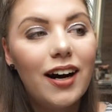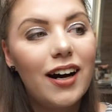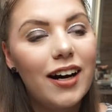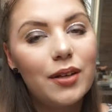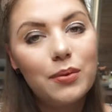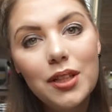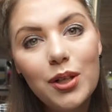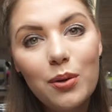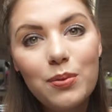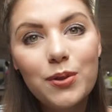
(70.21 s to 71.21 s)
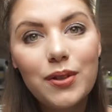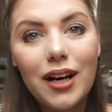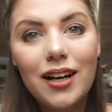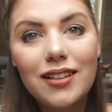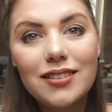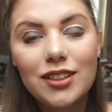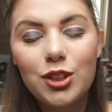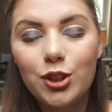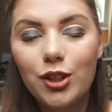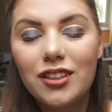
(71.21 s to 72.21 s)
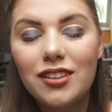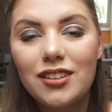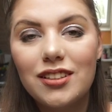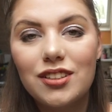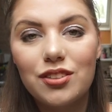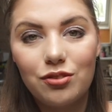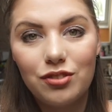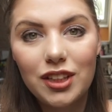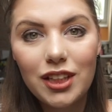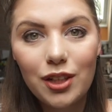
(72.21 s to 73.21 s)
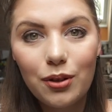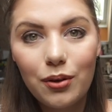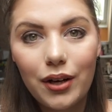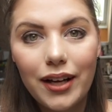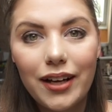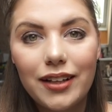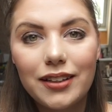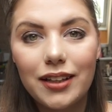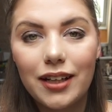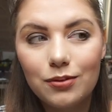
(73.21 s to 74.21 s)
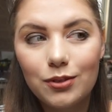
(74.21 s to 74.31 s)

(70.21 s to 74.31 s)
I really hope you guys enjoyed this video and